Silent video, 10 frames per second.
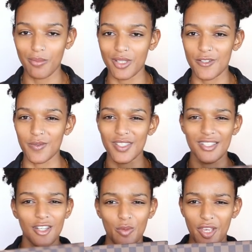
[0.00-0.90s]
but this one's
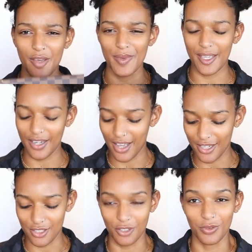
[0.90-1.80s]
in Damier Bean.
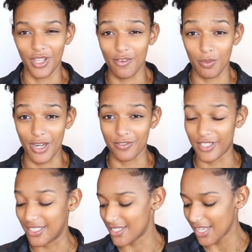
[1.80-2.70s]
I don't really have a
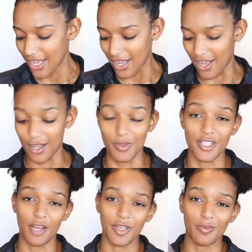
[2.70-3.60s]
preference. The
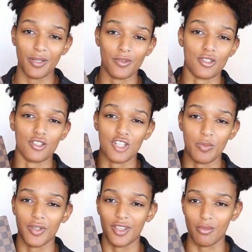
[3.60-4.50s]
Damier Bean was just
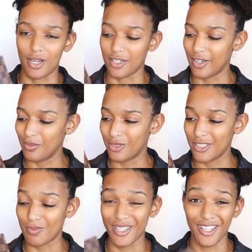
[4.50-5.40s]
cheaper than the monogram
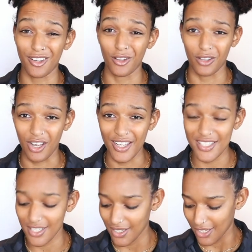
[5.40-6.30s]
ones by like a
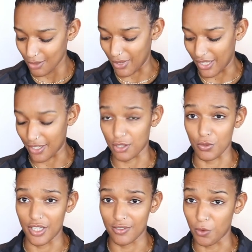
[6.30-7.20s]
lot, by like
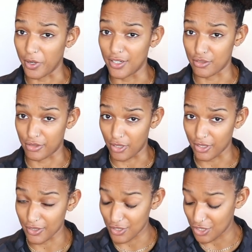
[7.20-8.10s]
$300 and
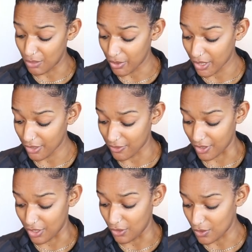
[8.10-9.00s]
$400 cheaper for
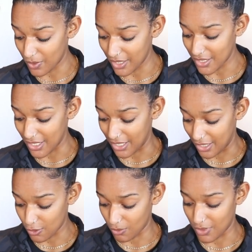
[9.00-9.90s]
the used ones. And
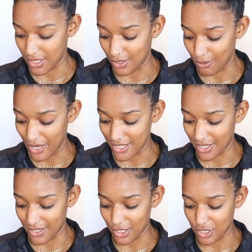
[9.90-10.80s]
this one was in the best
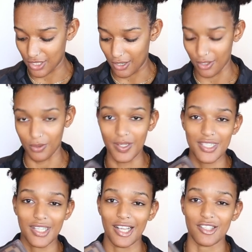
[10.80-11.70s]
condition out of the
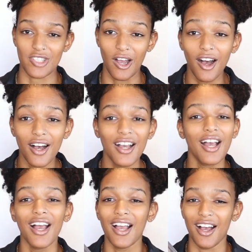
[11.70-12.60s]
ones that I saw,
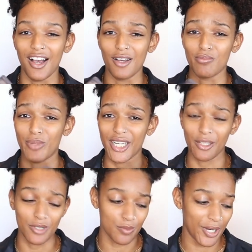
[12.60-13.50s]
but
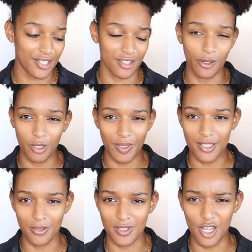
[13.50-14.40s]
it was priced lower
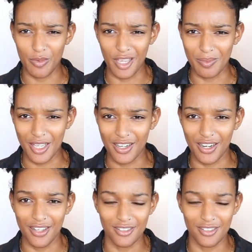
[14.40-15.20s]
because it was Damier Bean, and